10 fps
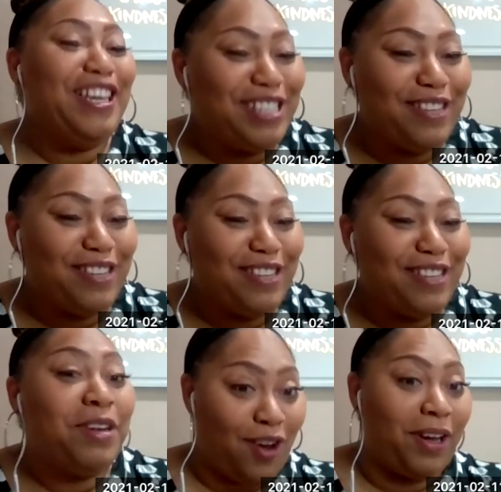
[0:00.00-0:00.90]

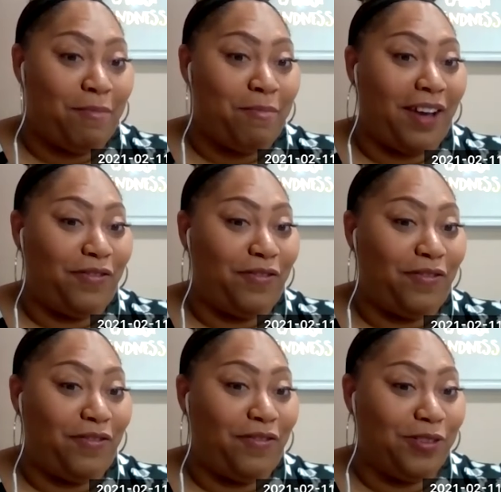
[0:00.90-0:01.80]
exclusive, but you know I'm gonna come right.
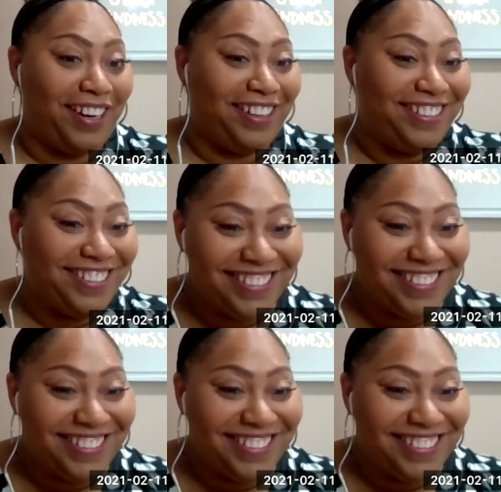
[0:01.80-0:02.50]
back for it, right?